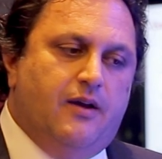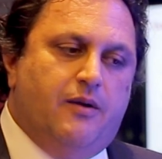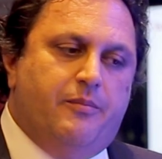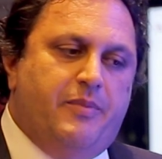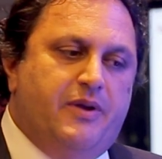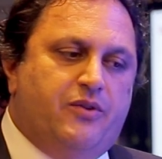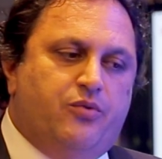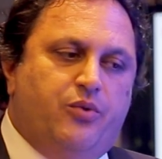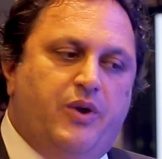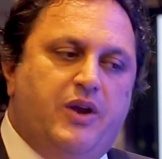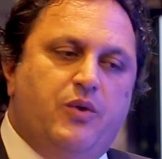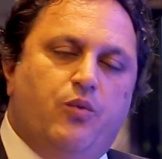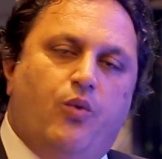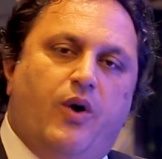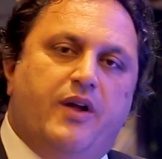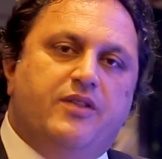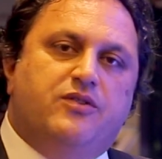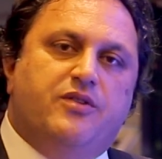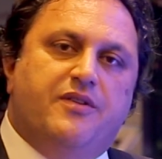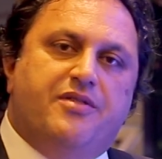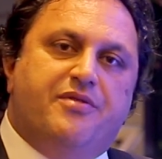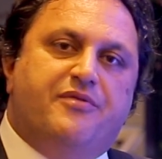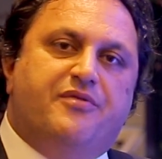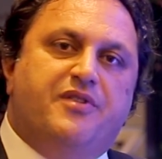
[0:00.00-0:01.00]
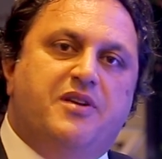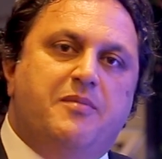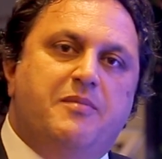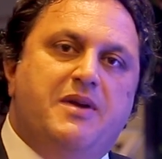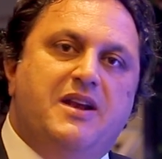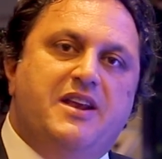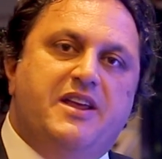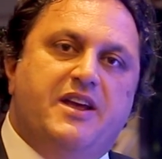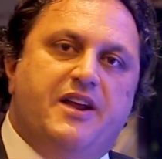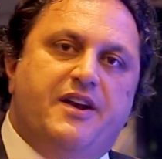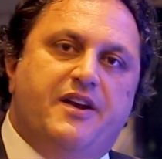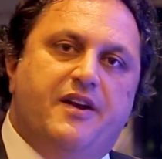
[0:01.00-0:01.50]
between 1 to 3
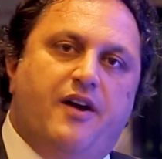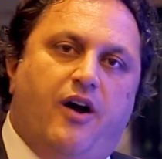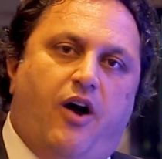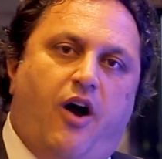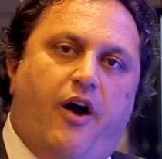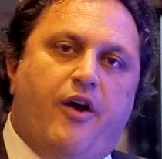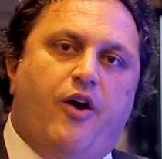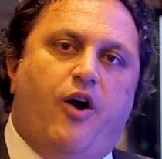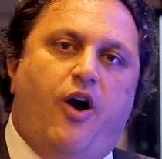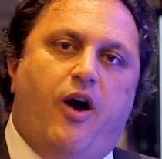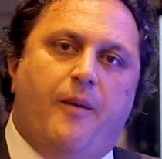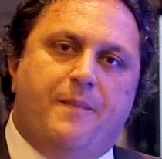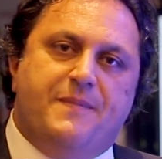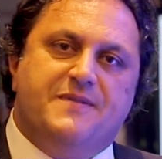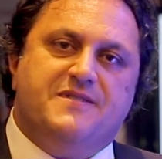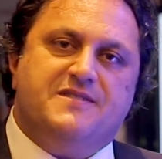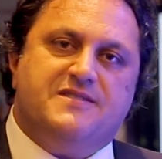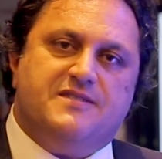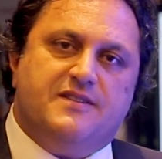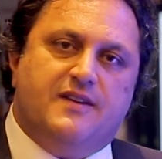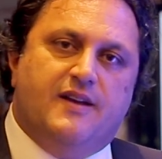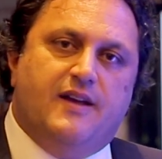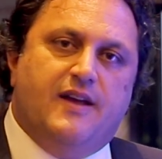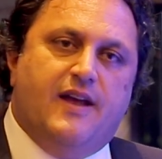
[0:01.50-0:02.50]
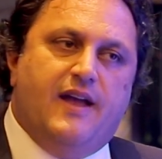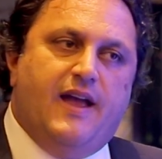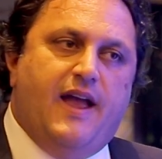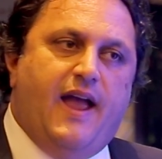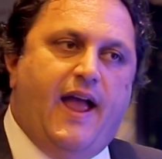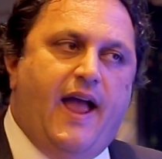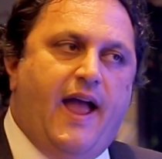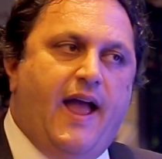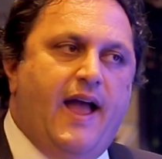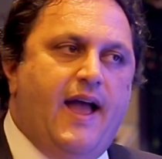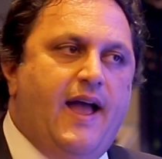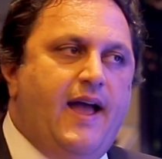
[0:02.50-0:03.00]
million IOPS
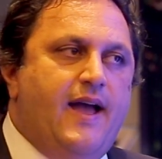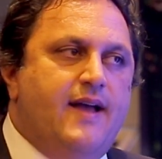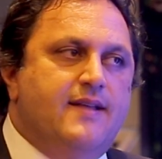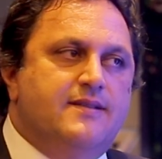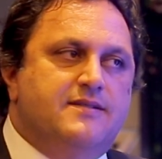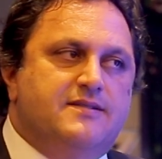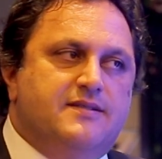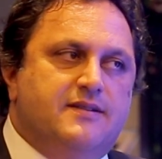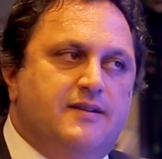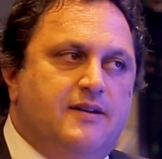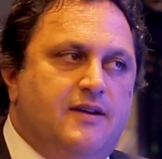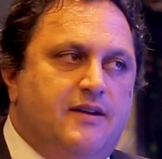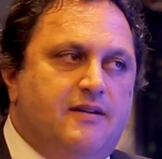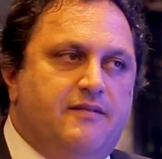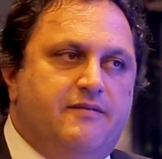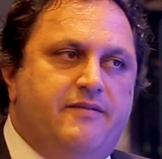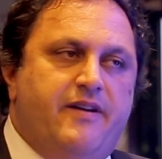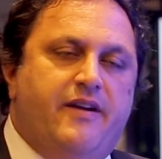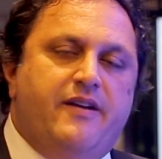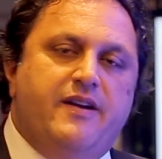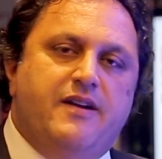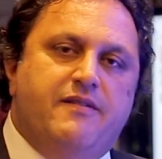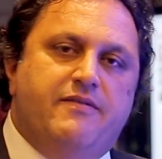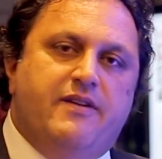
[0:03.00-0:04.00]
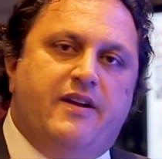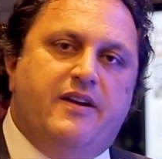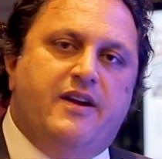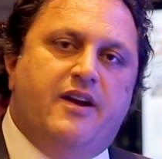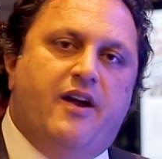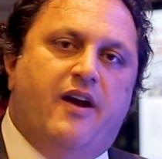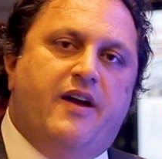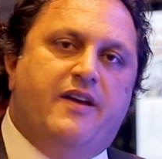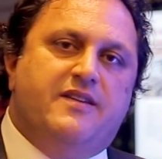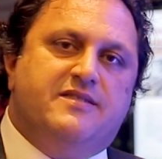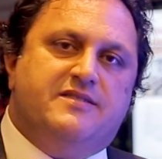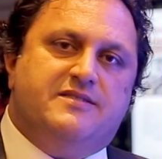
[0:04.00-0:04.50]
and very, very
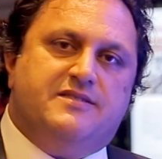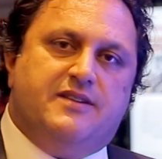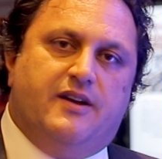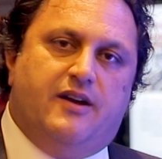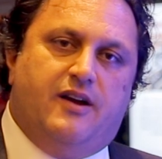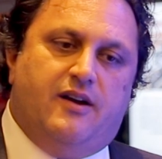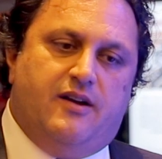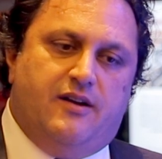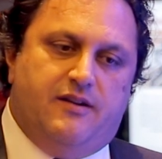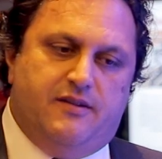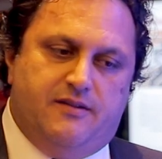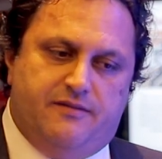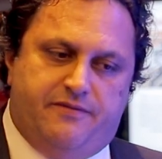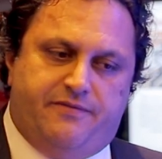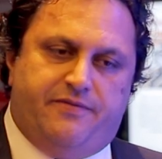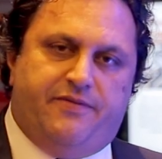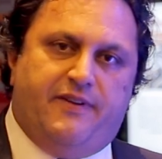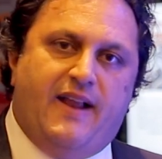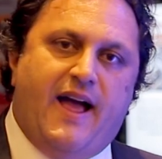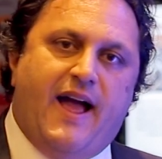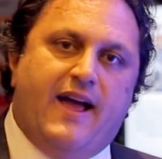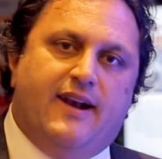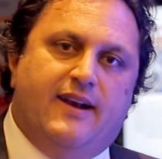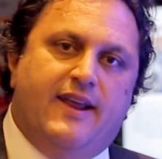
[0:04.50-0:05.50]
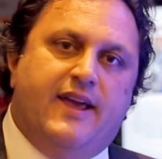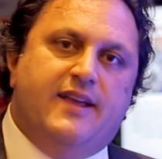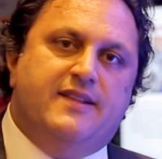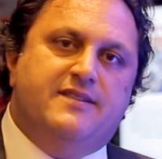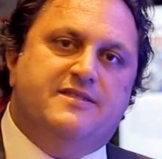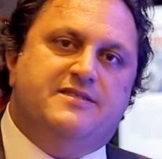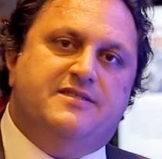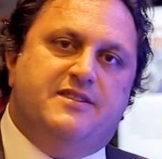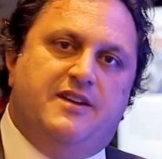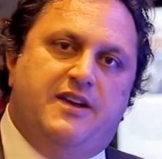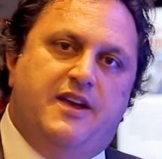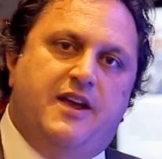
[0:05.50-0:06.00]
nice flat
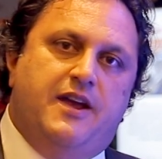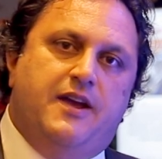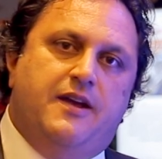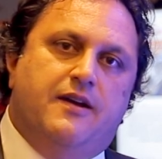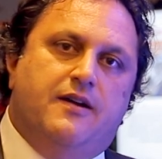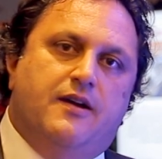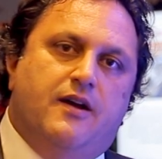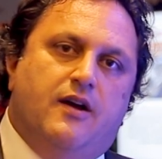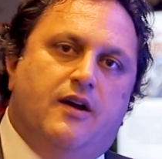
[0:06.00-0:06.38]
latency,